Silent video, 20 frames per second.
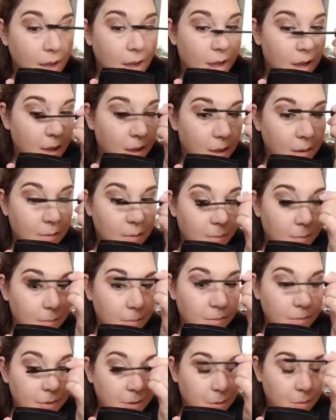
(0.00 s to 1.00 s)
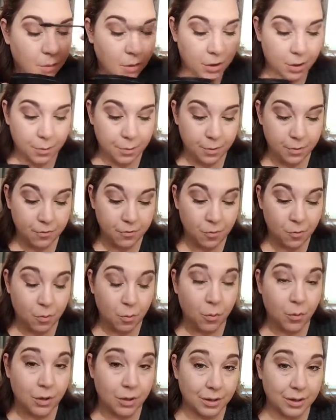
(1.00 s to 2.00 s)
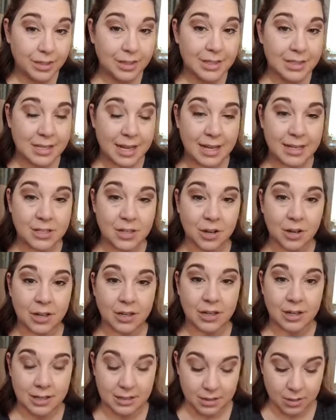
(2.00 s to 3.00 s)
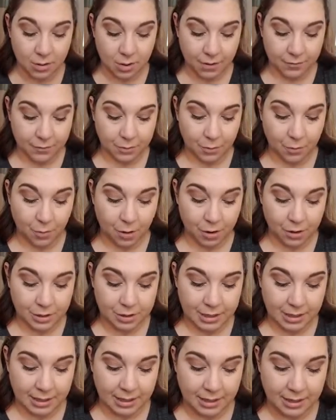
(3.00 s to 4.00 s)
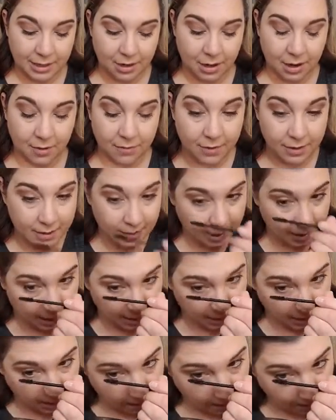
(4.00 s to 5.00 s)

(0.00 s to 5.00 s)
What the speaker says: The waterproof really stays on, and so I have to work to get it off at night.